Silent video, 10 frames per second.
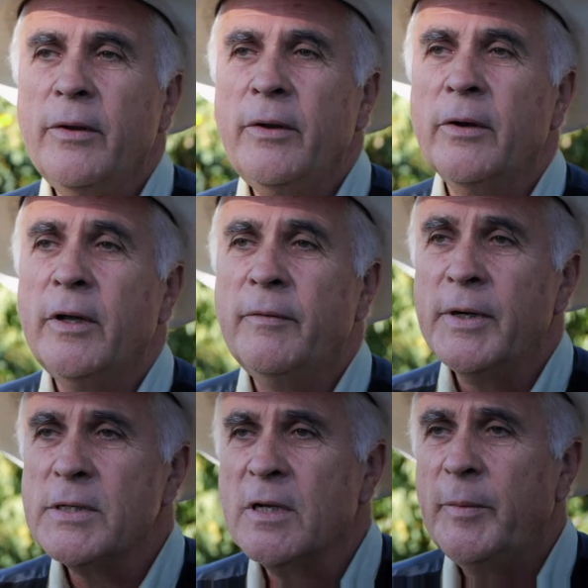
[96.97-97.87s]

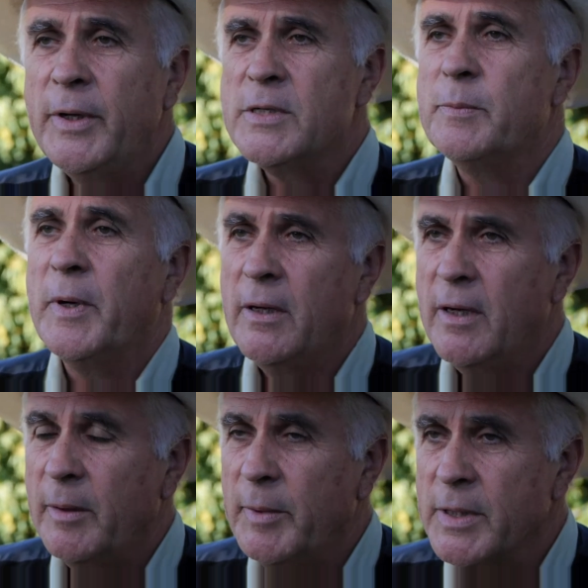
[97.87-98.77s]
Quivira is committed to
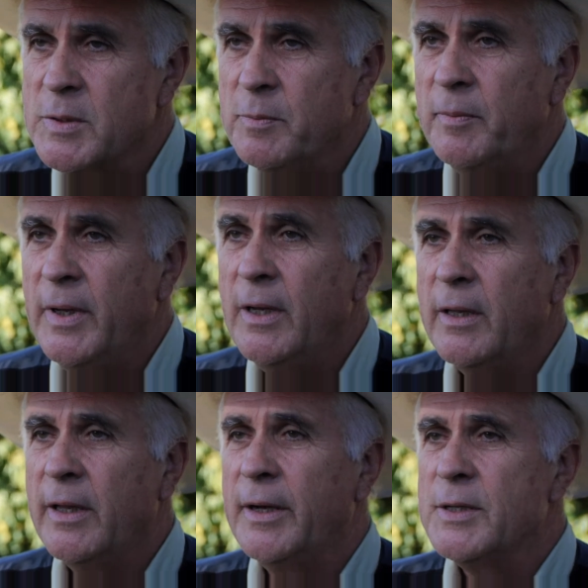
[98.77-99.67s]
biodynamics,
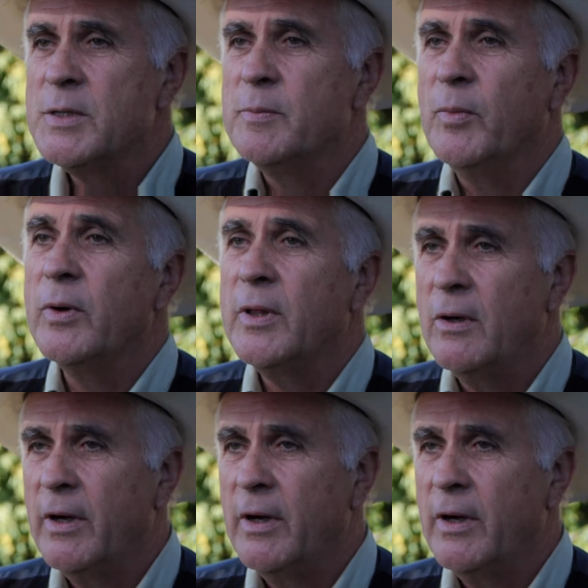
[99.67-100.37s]
meaning that it's more than